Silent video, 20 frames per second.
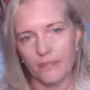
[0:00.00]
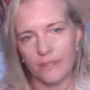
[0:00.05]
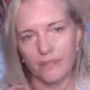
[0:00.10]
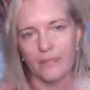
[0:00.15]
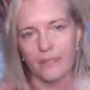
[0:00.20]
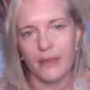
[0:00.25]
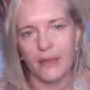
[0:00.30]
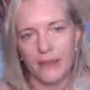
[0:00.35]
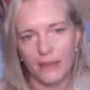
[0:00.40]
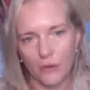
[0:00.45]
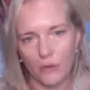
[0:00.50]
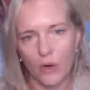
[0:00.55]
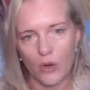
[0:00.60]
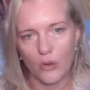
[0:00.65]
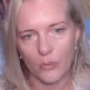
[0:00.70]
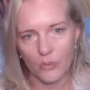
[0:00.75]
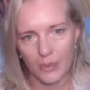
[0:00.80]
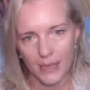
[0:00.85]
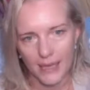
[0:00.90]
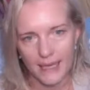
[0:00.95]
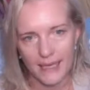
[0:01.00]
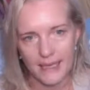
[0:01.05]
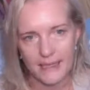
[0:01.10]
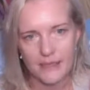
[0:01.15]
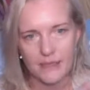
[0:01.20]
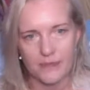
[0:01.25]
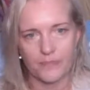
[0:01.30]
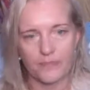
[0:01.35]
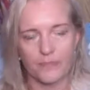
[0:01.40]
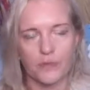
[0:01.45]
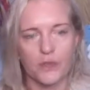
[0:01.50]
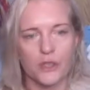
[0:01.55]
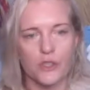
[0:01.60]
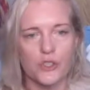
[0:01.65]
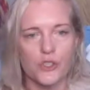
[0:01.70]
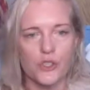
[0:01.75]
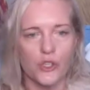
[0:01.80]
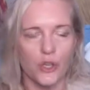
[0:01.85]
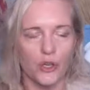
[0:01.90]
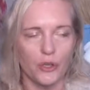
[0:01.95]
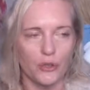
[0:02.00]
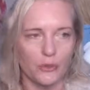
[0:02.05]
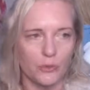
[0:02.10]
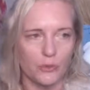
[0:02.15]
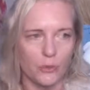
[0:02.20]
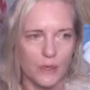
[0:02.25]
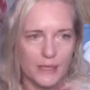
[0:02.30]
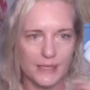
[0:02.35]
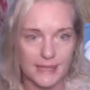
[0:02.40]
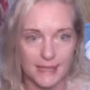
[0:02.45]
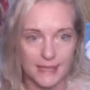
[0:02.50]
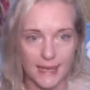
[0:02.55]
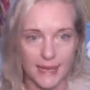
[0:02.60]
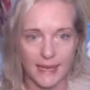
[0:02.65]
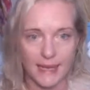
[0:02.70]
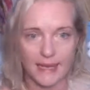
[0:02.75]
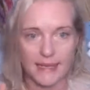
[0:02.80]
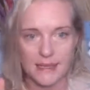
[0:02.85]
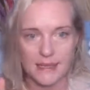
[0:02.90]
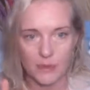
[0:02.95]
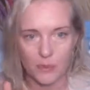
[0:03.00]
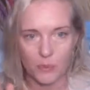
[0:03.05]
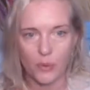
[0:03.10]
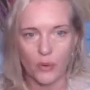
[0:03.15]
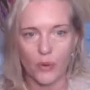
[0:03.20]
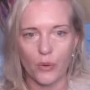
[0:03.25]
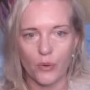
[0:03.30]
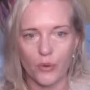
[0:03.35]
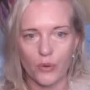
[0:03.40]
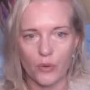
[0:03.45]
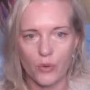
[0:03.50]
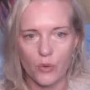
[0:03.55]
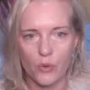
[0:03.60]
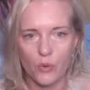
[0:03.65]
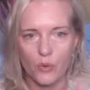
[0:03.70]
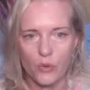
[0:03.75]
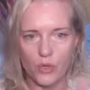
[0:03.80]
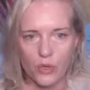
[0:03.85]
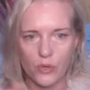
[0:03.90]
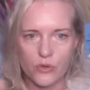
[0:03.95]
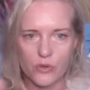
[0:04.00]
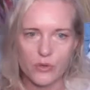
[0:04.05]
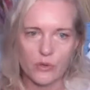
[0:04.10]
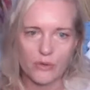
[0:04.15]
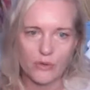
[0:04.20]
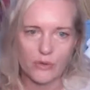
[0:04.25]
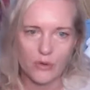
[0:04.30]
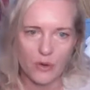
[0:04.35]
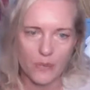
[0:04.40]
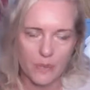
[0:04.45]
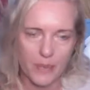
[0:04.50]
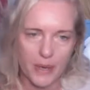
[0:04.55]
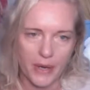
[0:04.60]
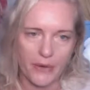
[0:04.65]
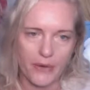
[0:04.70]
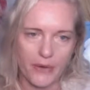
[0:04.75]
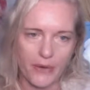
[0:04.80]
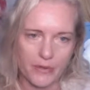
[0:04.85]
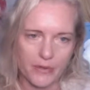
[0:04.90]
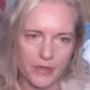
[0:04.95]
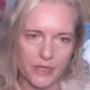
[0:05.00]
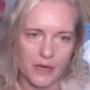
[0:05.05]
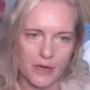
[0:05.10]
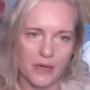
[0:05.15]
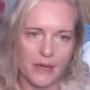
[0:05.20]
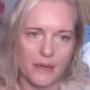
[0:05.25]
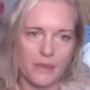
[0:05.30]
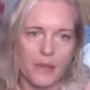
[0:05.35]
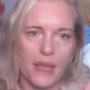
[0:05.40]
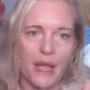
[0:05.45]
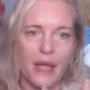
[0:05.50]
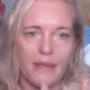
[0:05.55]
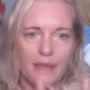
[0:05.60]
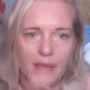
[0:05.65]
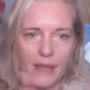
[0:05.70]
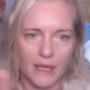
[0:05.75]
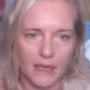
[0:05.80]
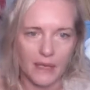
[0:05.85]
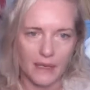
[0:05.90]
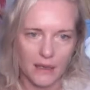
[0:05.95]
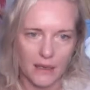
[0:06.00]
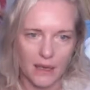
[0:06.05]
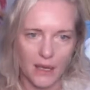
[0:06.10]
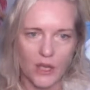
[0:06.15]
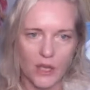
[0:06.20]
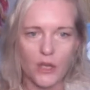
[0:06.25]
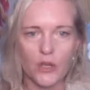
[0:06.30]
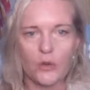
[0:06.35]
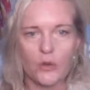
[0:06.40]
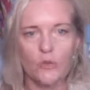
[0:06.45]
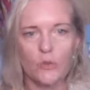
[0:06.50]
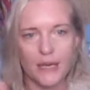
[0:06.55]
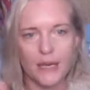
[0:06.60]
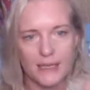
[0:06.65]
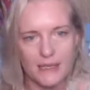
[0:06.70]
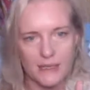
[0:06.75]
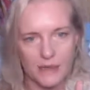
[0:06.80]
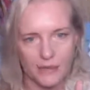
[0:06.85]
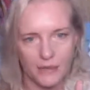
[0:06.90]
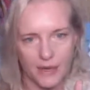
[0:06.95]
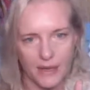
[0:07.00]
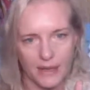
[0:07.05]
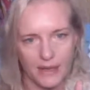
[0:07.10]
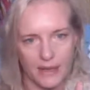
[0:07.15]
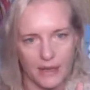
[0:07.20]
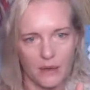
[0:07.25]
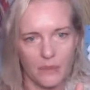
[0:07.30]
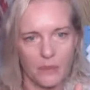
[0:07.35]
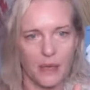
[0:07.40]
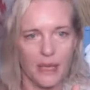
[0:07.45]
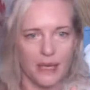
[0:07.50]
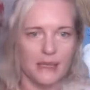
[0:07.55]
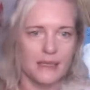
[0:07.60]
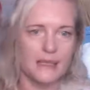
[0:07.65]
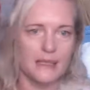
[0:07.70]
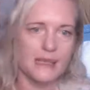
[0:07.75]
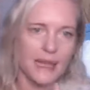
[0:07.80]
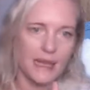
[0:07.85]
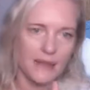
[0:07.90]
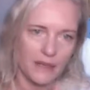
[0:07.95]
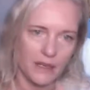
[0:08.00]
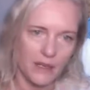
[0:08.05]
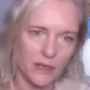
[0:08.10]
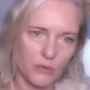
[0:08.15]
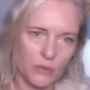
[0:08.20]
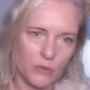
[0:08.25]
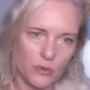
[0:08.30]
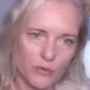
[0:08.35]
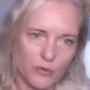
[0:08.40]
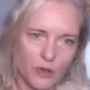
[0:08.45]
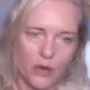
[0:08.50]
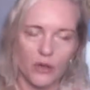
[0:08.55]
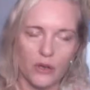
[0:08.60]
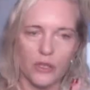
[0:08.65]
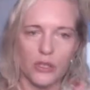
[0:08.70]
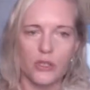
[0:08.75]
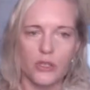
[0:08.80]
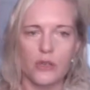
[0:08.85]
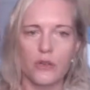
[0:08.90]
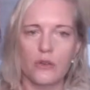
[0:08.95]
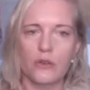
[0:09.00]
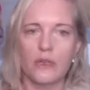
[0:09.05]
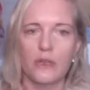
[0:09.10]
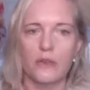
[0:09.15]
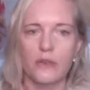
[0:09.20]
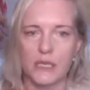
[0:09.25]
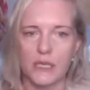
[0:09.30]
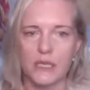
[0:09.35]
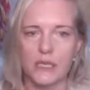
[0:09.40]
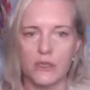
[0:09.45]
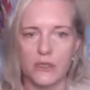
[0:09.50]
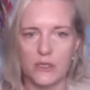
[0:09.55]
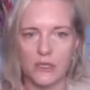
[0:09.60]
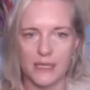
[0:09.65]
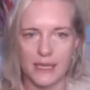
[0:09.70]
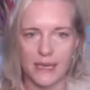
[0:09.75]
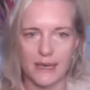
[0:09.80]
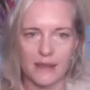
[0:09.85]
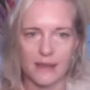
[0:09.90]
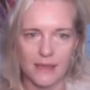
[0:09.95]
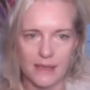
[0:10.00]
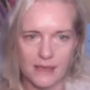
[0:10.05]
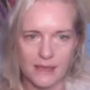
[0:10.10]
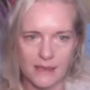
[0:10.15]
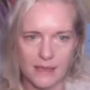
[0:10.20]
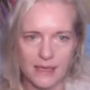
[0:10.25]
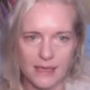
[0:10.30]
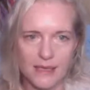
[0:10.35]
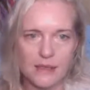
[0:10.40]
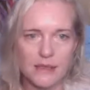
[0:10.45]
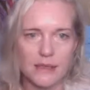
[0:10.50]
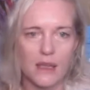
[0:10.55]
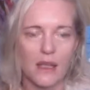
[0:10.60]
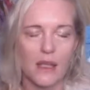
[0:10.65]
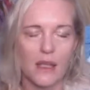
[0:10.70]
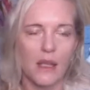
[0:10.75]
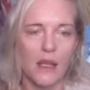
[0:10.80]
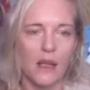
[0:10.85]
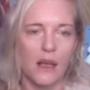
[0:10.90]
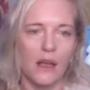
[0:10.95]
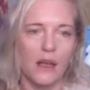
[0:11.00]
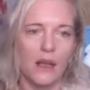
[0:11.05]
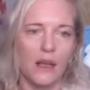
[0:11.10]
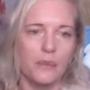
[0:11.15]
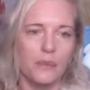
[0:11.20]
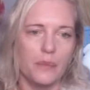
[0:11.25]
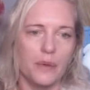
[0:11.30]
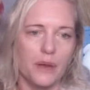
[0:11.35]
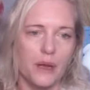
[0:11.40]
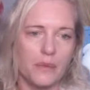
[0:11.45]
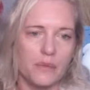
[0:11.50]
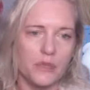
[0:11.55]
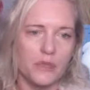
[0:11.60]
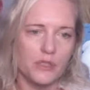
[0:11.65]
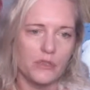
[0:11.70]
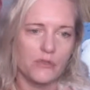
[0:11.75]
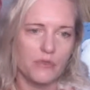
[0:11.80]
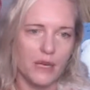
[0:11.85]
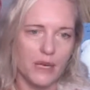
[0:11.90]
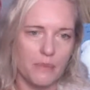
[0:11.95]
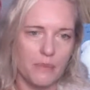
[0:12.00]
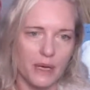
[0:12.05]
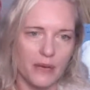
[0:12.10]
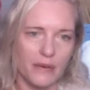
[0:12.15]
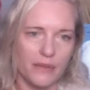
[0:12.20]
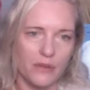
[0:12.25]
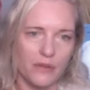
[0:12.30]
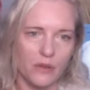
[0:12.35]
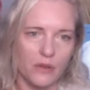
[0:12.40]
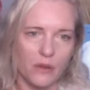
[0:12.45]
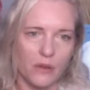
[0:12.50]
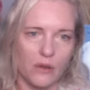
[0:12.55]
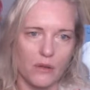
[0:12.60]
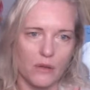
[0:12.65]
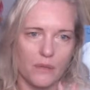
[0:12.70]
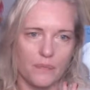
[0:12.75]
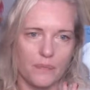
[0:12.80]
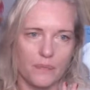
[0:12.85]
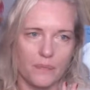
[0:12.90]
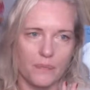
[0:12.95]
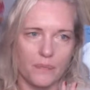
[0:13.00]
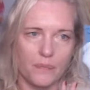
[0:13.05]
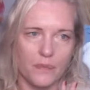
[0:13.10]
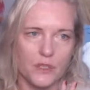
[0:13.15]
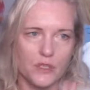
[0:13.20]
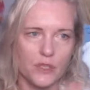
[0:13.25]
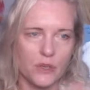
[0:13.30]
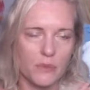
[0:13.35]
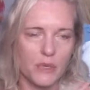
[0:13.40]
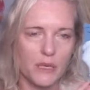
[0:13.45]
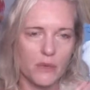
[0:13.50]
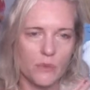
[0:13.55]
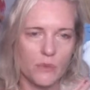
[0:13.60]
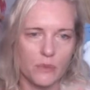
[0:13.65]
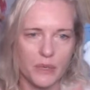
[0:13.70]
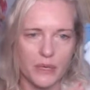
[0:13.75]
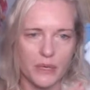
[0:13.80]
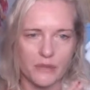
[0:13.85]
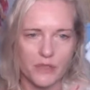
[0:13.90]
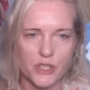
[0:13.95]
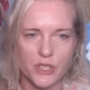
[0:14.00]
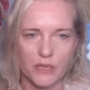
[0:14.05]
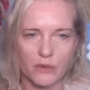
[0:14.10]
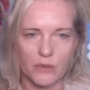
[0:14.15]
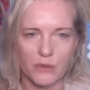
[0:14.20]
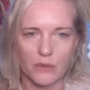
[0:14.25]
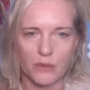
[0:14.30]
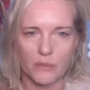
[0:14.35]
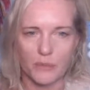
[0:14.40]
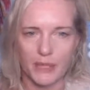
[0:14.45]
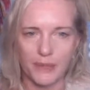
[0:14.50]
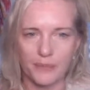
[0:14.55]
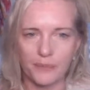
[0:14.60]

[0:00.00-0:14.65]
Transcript: in the wrong place. So once again, it's a protocol. You do it for a period of time, and then you rectify that imbalance, and then you move on. You don't continue to take these things. I'm just really mindful. So many women have shared with me,